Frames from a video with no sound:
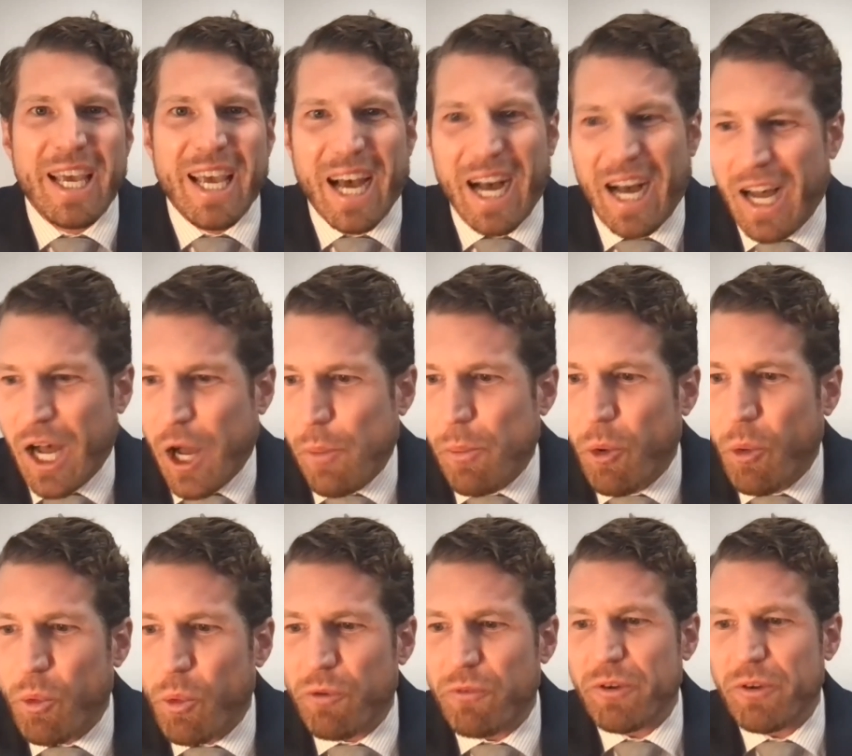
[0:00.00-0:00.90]
Um,
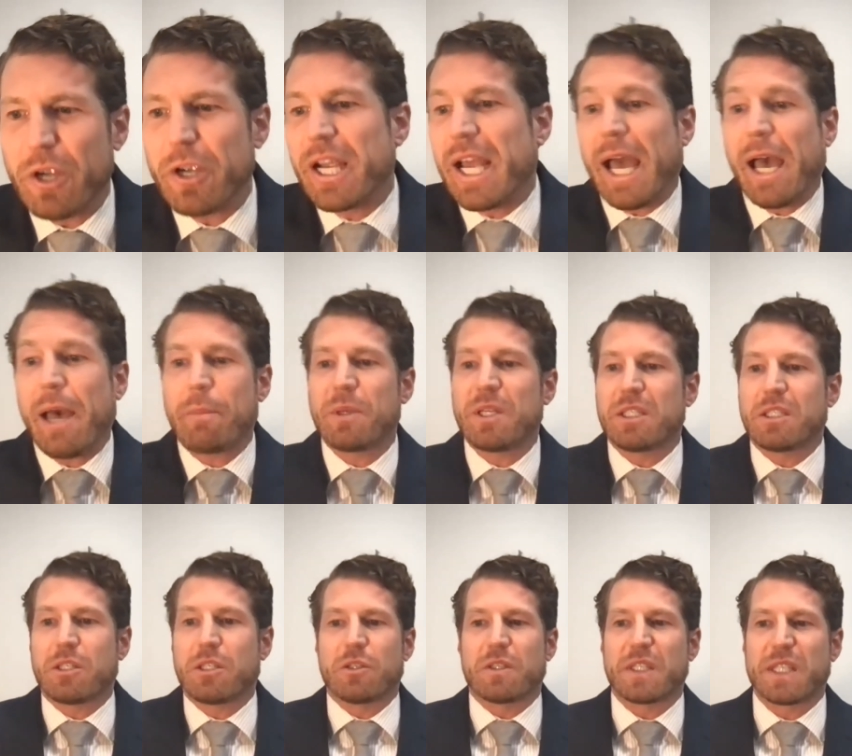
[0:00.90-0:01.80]
we're very happy
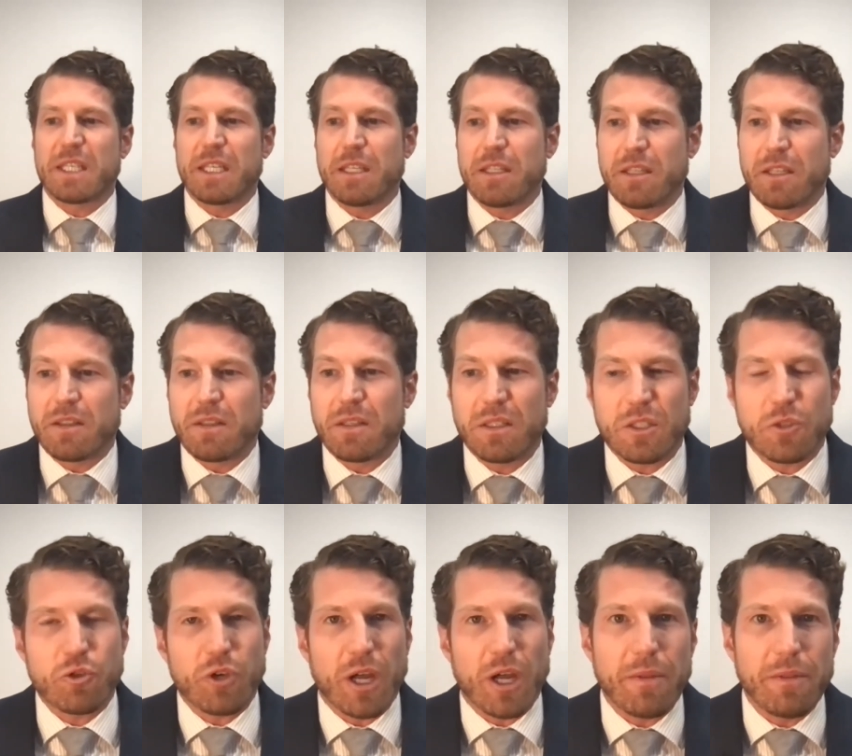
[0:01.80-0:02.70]
to see that this
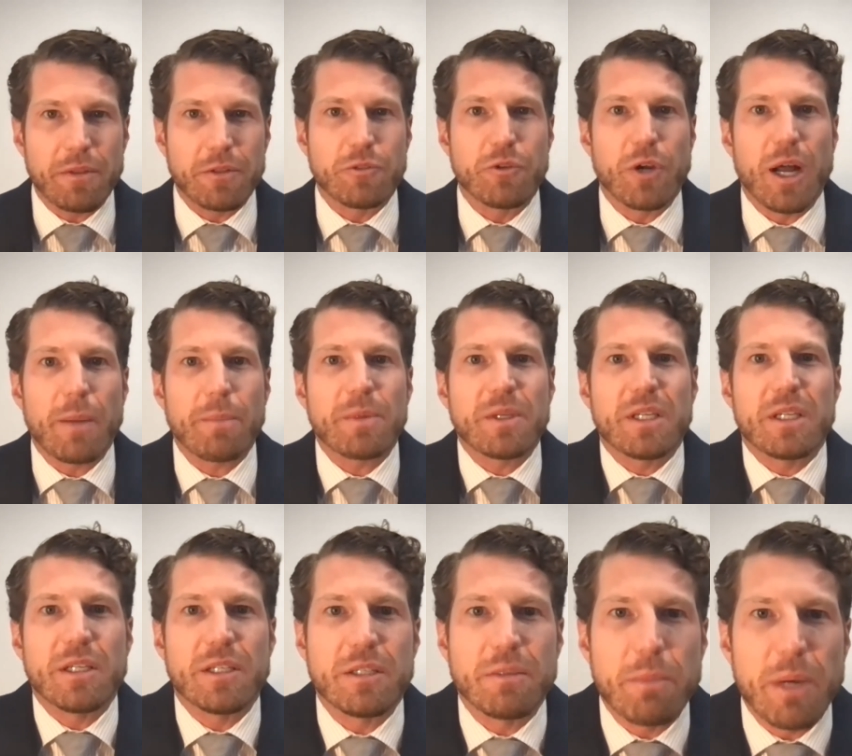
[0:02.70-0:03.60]
drop, the drop
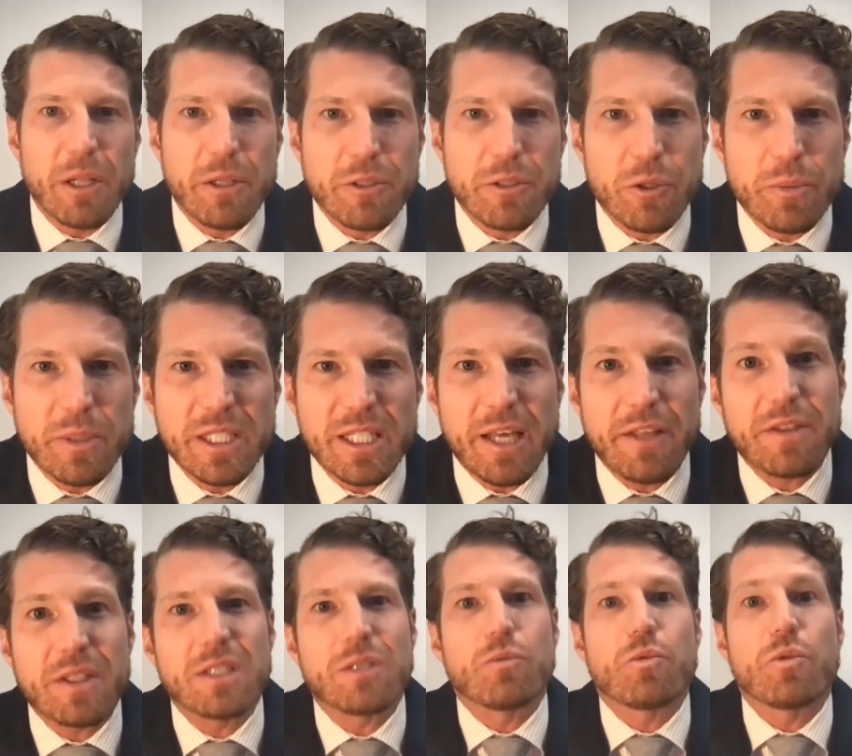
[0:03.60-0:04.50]
in melanoma
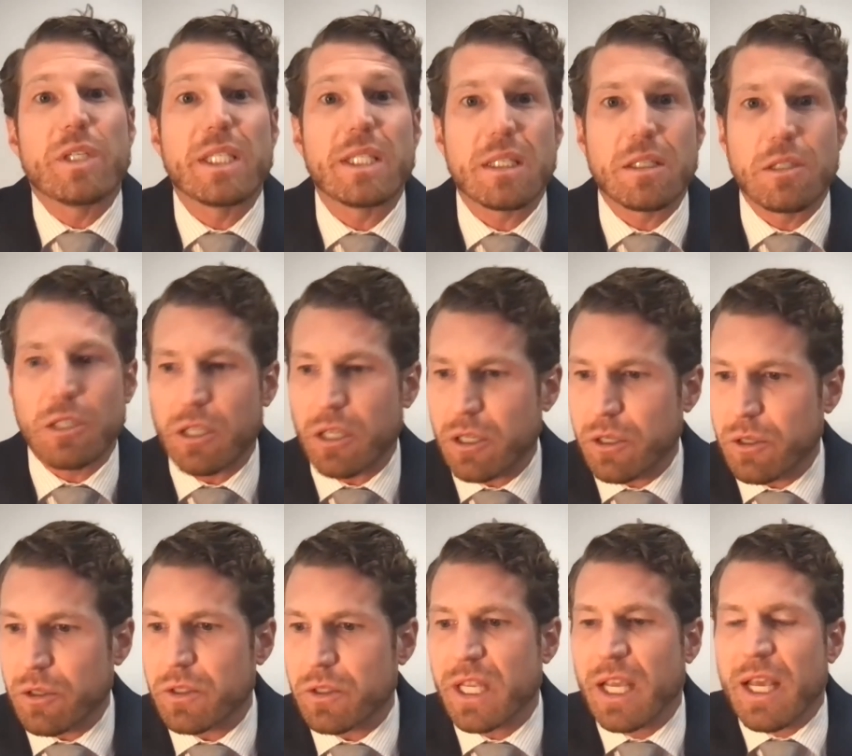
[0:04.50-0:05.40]
deaths in recent
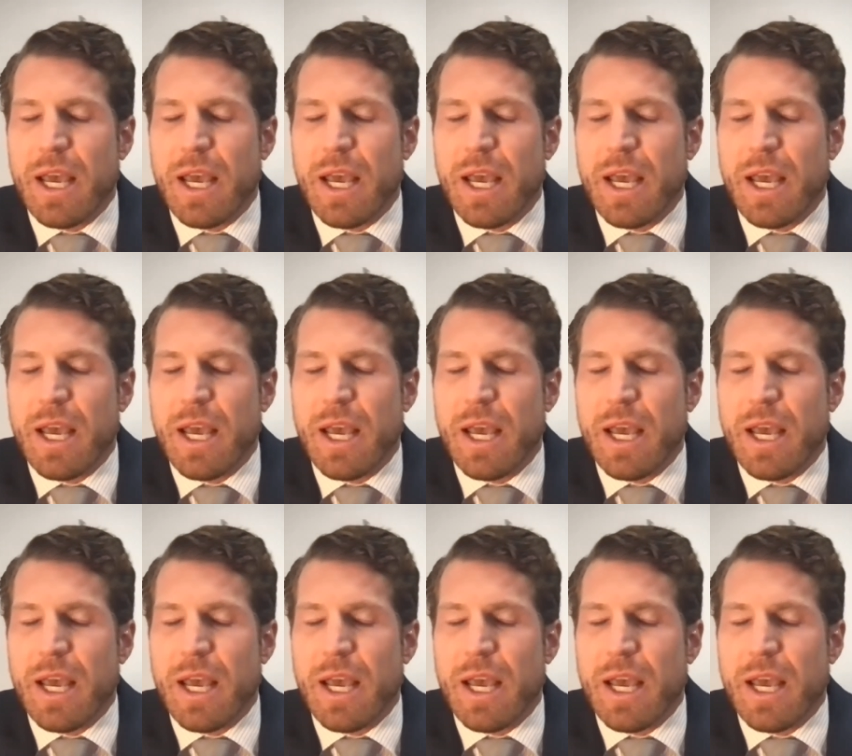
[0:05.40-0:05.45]
years,